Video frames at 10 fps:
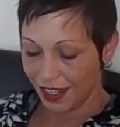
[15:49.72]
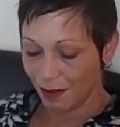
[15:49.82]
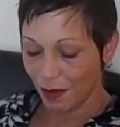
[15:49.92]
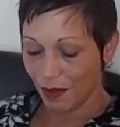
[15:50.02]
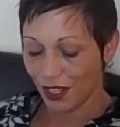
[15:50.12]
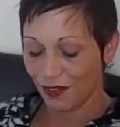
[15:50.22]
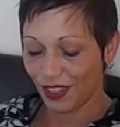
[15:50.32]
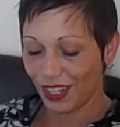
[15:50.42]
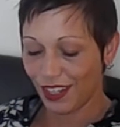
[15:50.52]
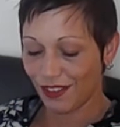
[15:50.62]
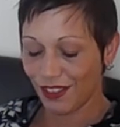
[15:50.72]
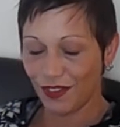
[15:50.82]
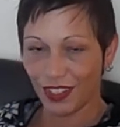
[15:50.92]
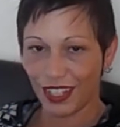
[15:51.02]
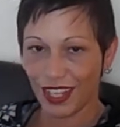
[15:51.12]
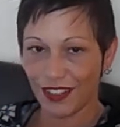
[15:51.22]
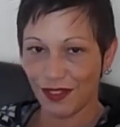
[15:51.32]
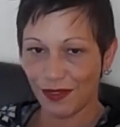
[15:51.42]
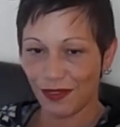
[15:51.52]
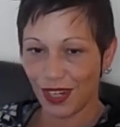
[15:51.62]
working for the council, living in the
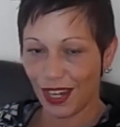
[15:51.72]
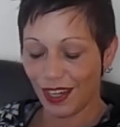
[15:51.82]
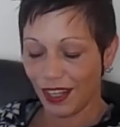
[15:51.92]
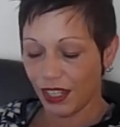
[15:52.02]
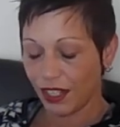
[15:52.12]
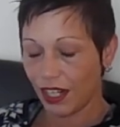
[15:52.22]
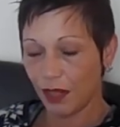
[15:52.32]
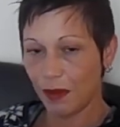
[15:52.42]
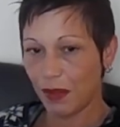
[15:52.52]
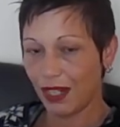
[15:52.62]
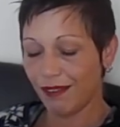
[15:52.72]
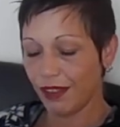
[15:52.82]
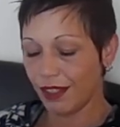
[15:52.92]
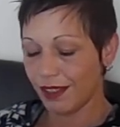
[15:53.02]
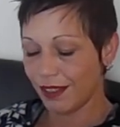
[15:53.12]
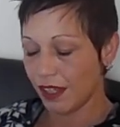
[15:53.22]
council flat, claiming benefits,